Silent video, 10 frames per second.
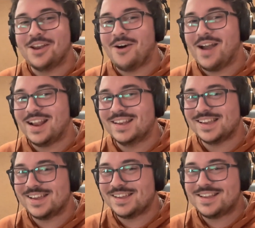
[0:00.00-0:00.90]
no
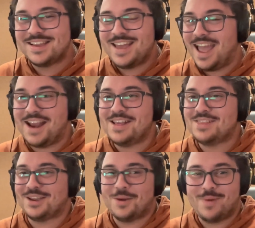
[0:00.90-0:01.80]
idea
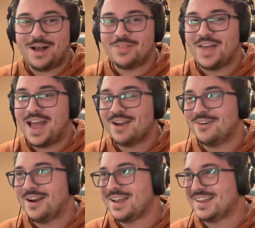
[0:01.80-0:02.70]
anything about that,
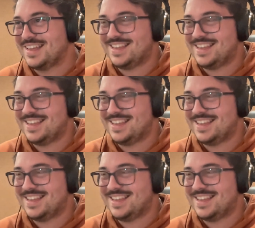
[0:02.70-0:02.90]
right?